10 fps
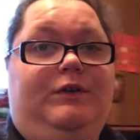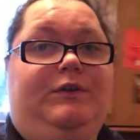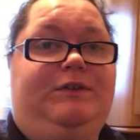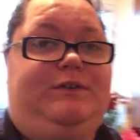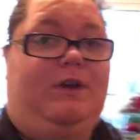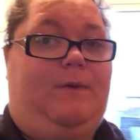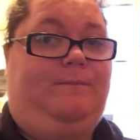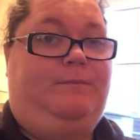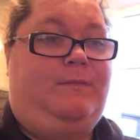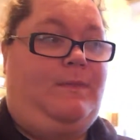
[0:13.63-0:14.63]

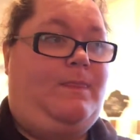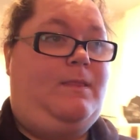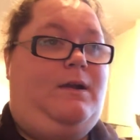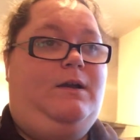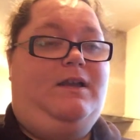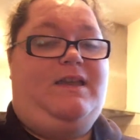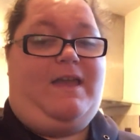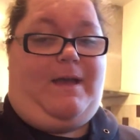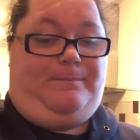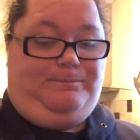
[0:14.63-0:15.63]
So,
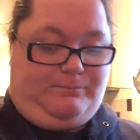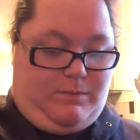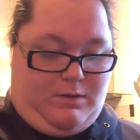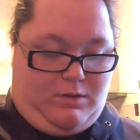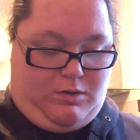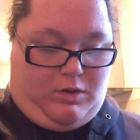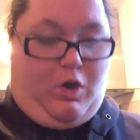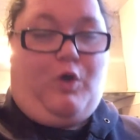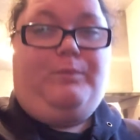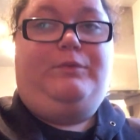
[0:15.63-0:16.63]
yeah.
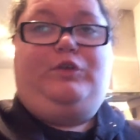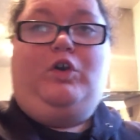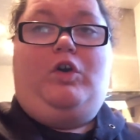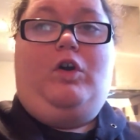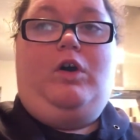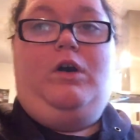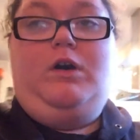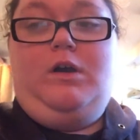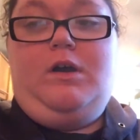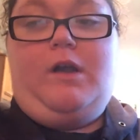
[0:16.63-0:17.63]
Hope you're
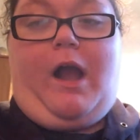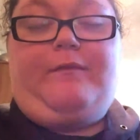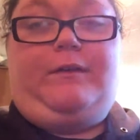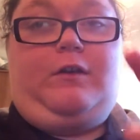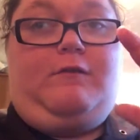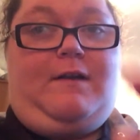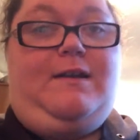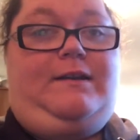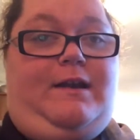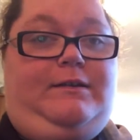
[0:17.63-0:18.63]
having a
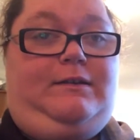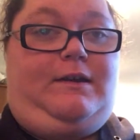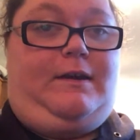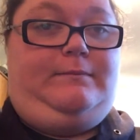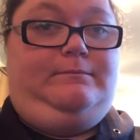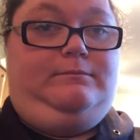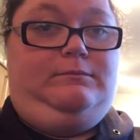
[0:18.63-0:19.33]
great day today.